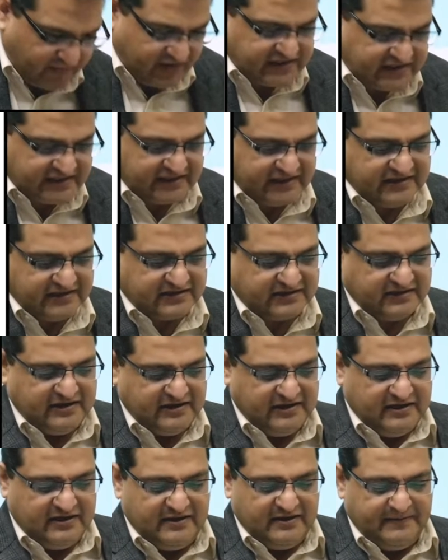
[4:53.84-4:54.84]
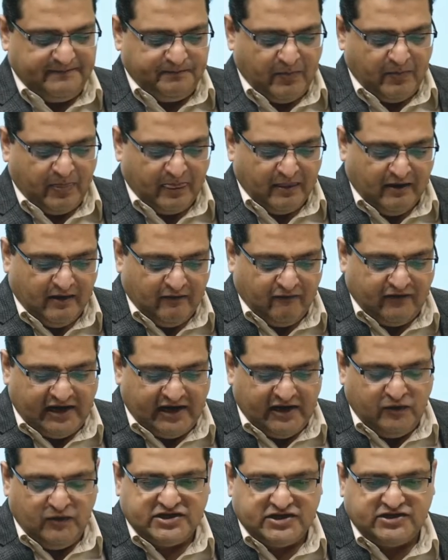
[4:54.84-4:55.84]
assessed the
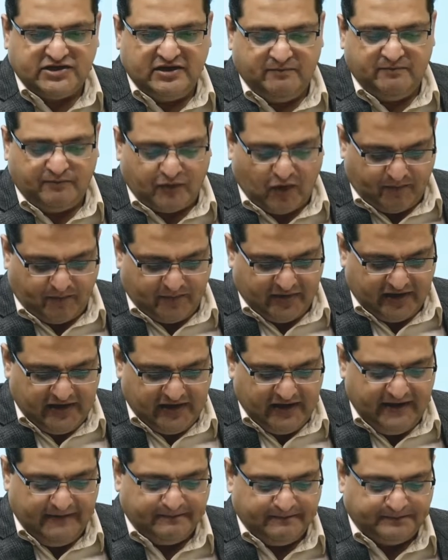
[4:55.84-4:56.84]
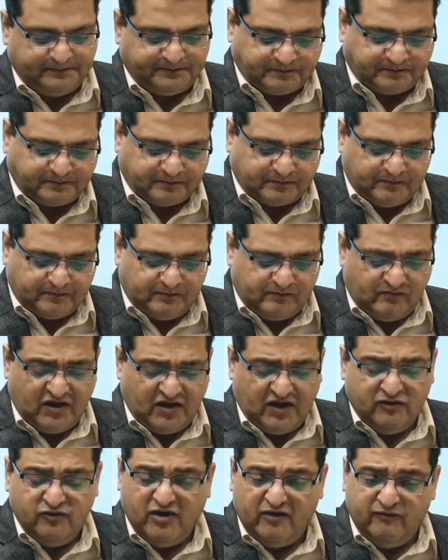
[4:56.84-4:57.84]
valuation properly,
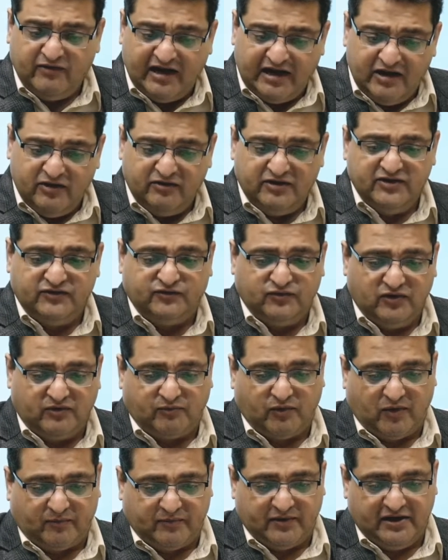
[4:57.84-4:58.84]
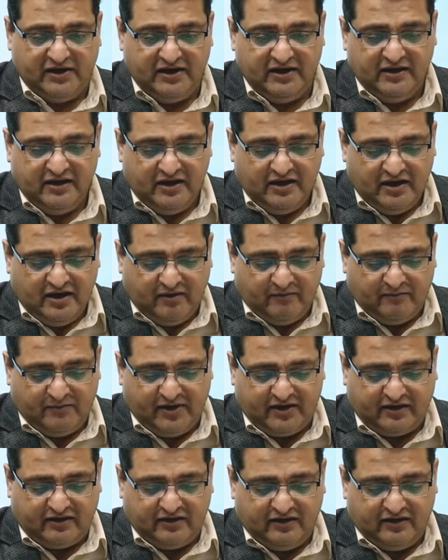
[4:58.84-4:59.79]
you have valued the suit properly, but